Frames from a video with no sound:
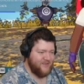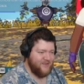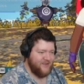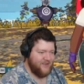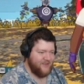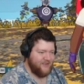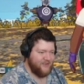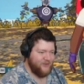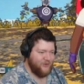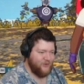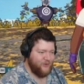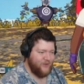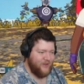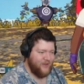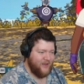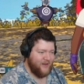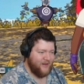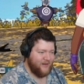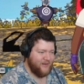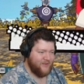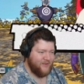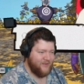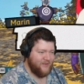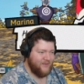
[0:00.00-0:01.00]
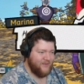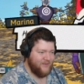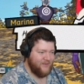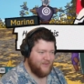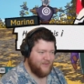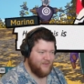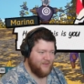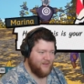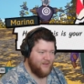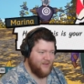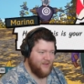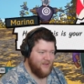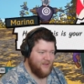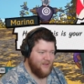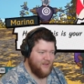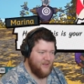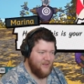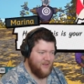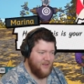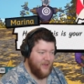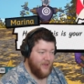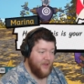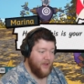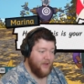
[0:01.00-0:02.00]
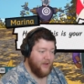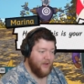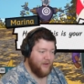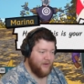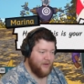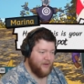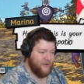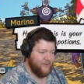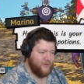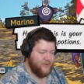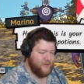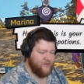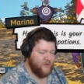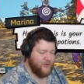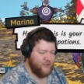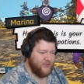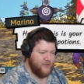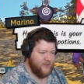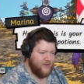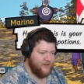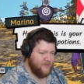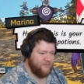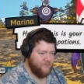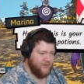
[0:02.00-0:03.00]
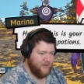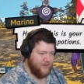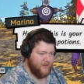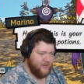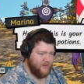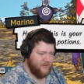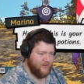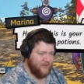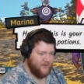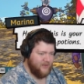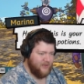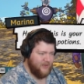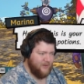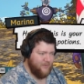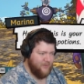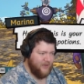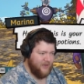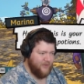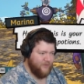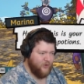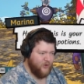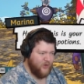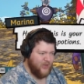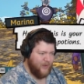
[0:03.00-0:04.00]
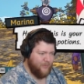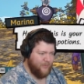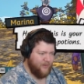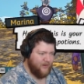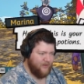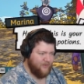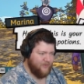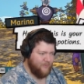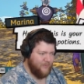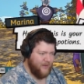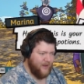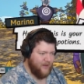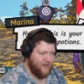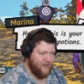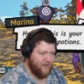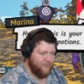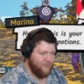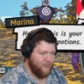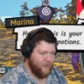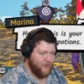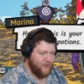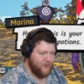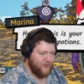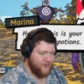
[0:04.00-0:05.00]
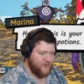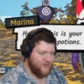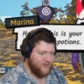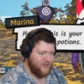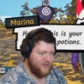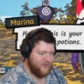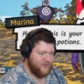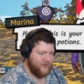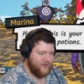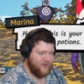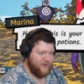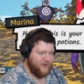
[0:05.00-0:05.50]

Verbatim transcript: I'll do that. Hey, if it's first day up here, let me give you a couple of my health potions.